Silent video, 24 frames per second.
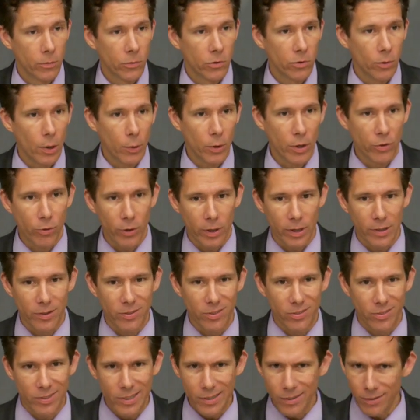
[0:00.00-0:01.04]
So I want to try to
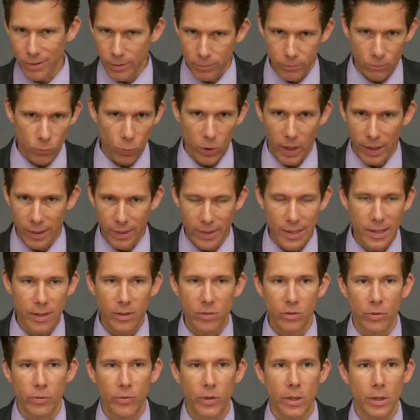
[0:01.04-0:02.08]
steer a, what I think
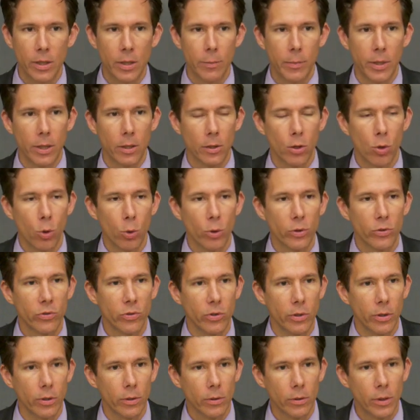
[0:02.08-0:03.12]
is a fairly middle course
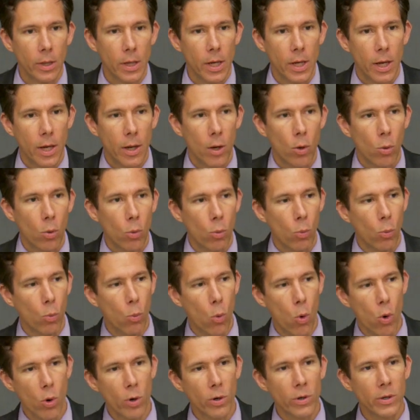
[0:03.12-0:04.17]
here,
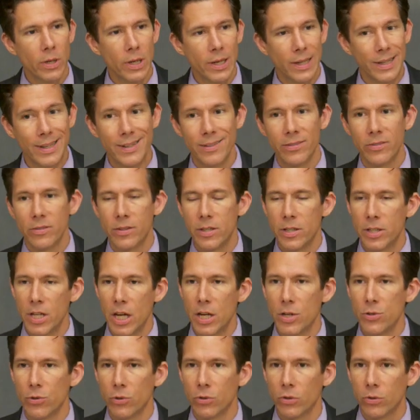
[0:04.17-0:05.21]
warn against the
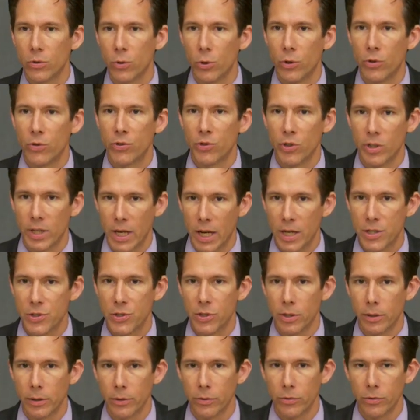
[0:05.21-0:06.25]
dangers of Christian
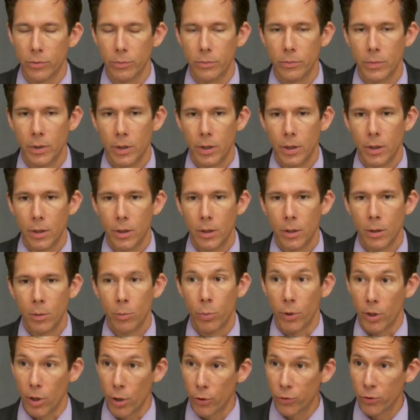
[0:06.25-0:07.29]
nationalism,
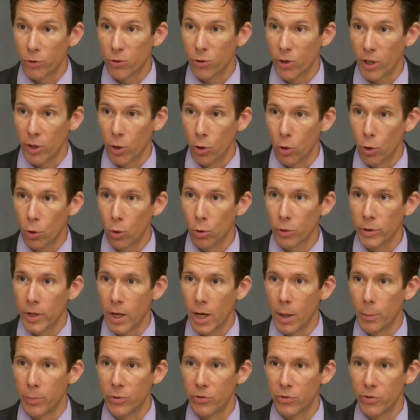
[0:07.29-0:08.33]
but also try to hold
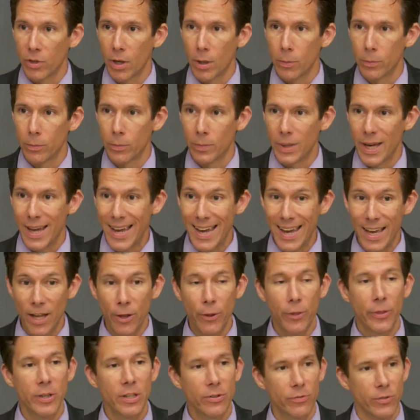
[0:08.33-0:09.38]
up some
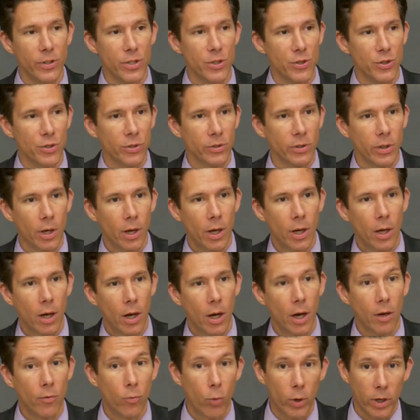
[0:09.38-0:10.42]
healthy vision
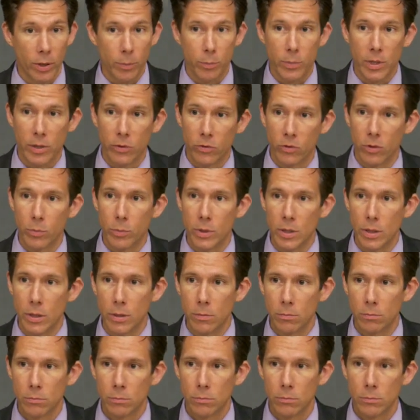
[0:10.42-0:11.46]
of what it means to be
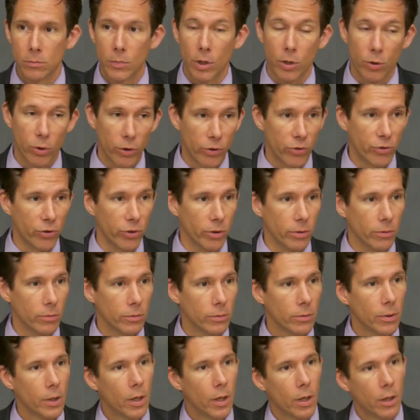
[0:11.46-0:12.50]
a Christian
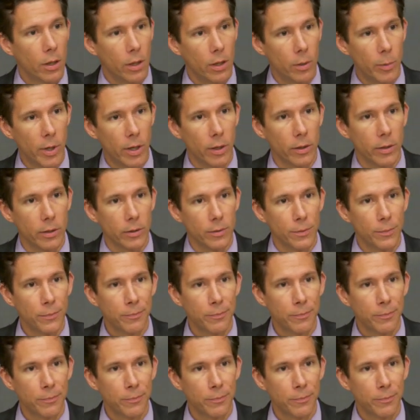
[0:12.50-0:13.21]
in America.